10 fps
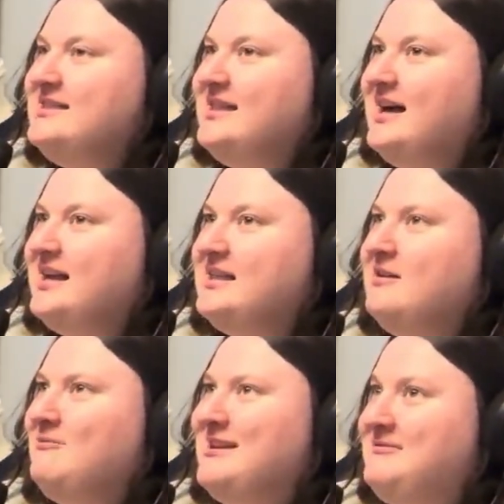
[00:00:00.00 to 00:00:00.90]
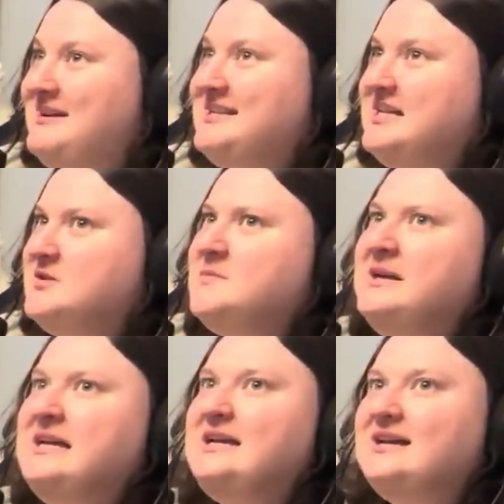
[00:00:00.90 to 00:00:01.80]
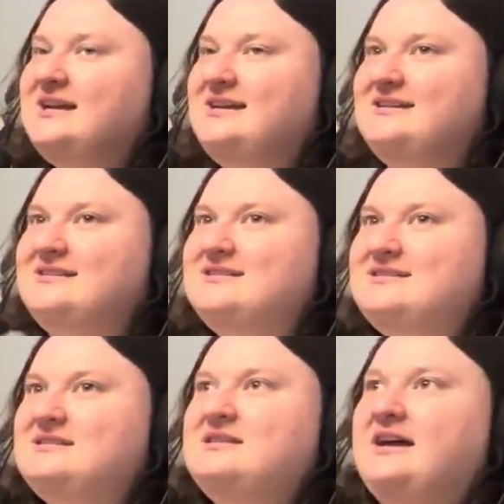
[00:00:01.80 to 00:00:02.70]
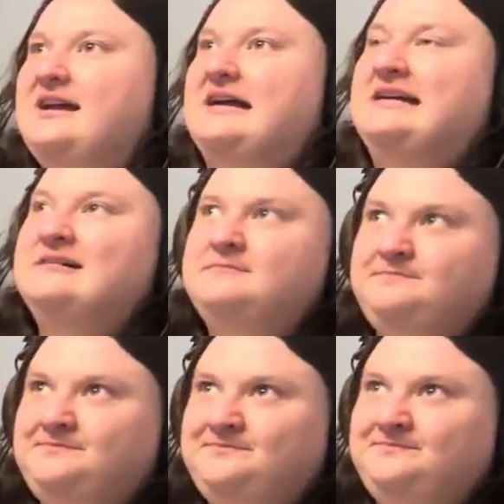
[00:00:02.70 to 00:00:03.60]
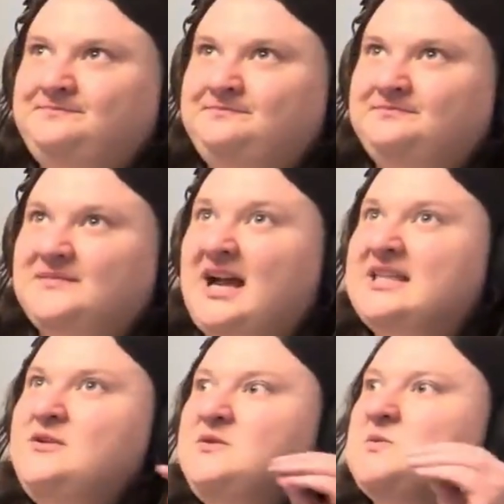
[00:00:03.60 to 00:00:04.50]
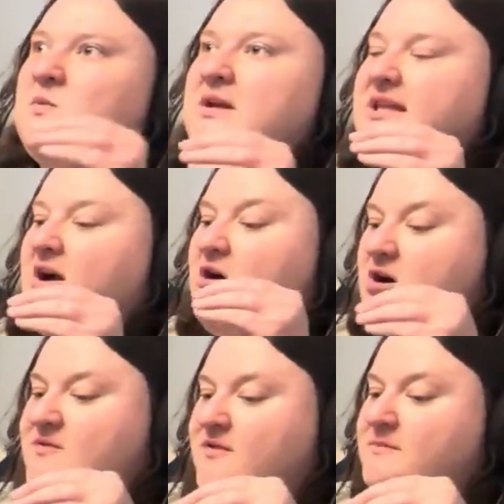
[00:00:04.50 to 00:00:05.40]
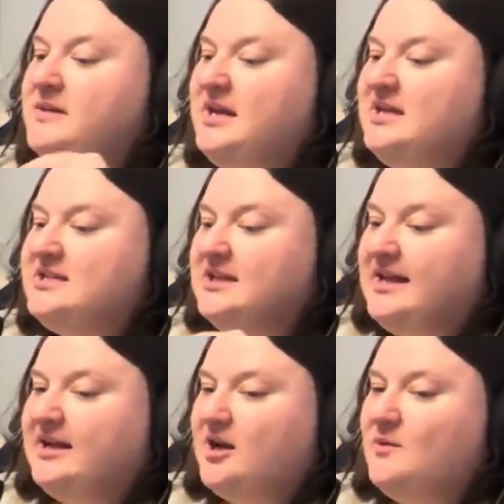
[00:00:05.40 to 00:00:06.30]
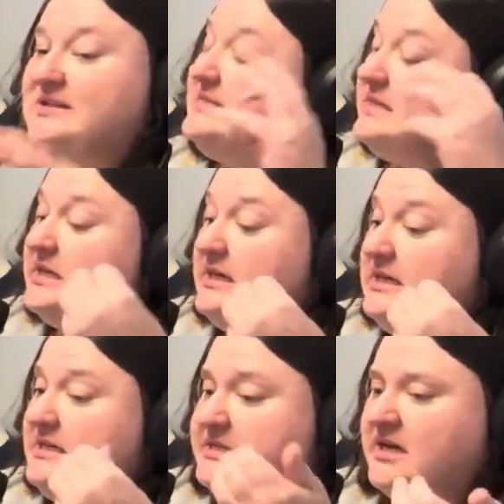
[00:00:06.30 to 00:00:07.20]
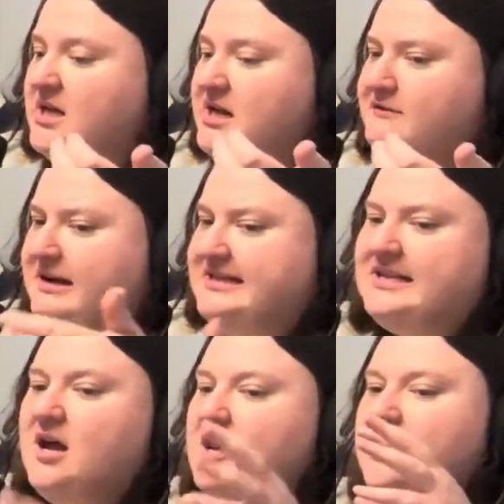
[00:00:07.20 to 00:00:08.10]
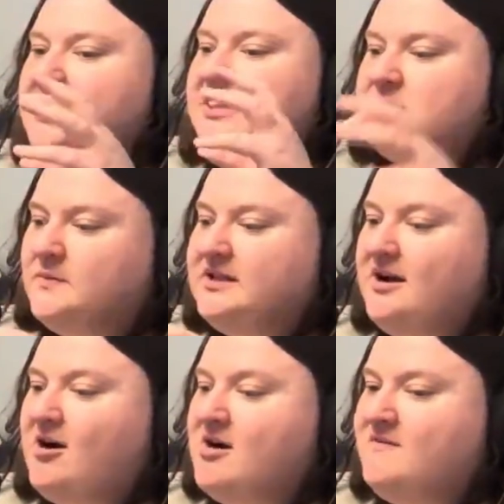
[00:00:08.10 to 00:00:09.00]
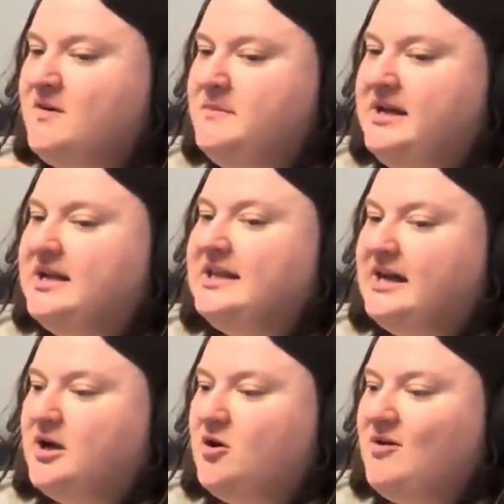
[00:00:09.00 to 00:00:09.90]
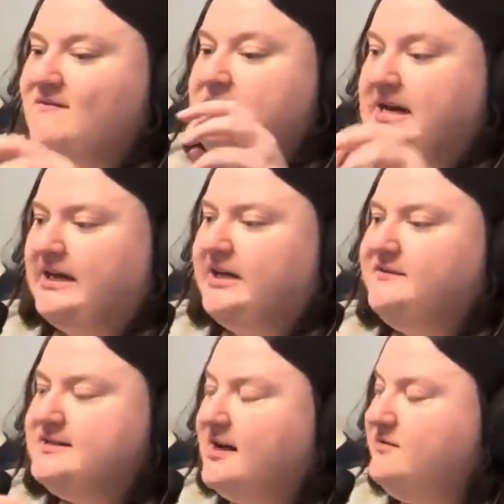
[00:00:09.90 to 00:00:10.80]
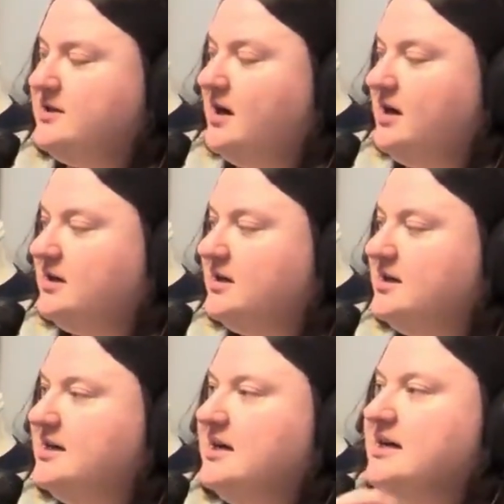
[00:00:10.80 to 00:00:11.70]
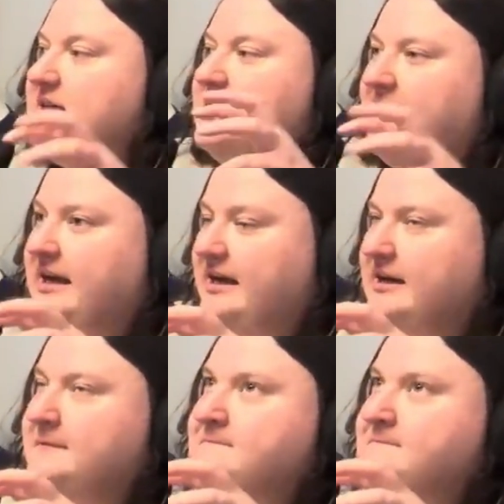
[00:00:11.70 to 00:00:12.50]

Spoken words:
that I think really resonates with me is like, I think it was really hard for me to let go, and still is in a lot of ways. It's really hard for me to let go of negative self-talk. Like,